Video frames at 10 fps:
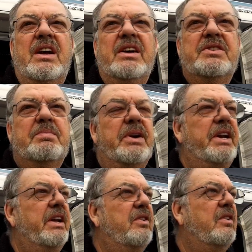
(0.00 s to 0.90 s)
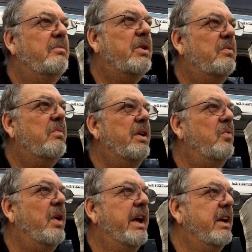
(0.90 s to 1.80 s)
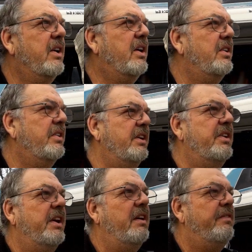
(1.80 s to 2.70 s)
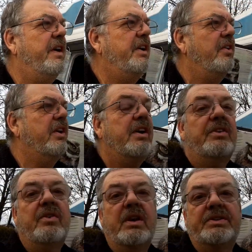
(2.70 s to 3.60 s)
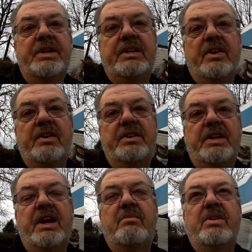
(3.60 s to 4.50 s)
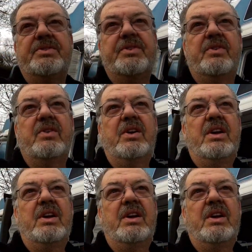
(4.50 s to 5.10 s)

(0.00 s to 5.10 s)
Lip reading: explaining all about what I got, and then I find out I got no SD card in the camera, so